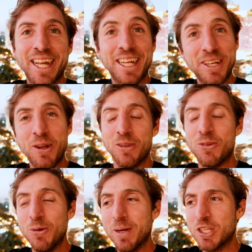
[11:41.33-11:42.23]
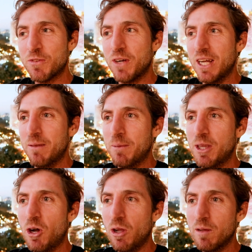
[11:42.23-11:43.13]
not too much fun, but
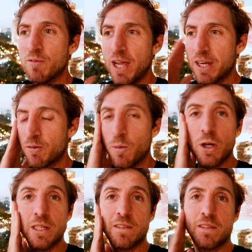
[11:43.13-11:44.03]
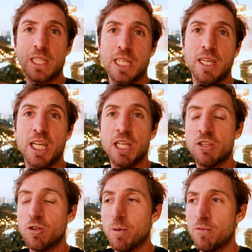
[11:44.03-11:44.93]
the whole event was
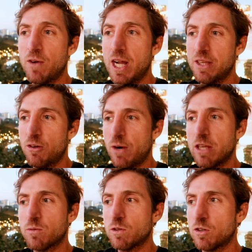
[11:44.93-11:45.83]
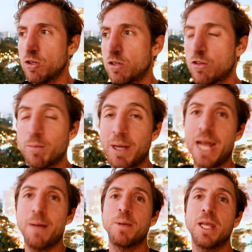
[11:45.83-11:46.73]
super fun. The race was good. Super
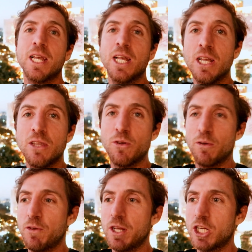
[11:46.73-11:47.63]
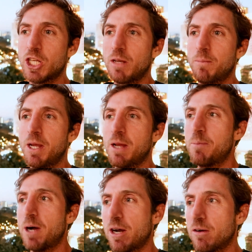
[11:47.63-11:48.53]
happy to have finished it, being
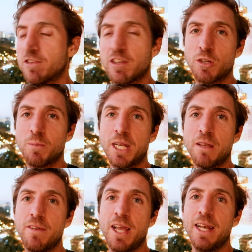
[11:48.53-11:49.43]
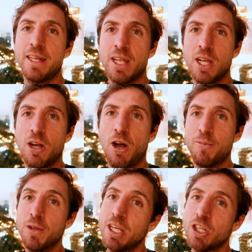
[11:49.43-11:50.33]
part of such a big event.
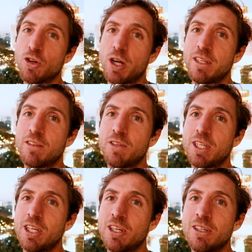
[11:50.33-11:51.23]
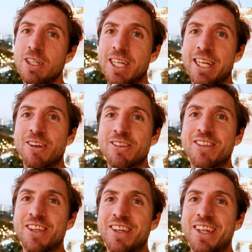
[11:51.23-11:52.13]
Hopefully you enjoyed this video, and I'll
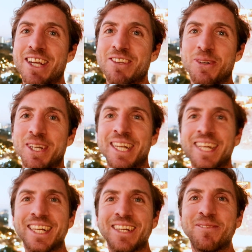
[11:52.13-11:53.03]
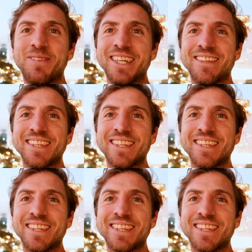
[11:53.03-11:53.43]
see you in the next one. Peace.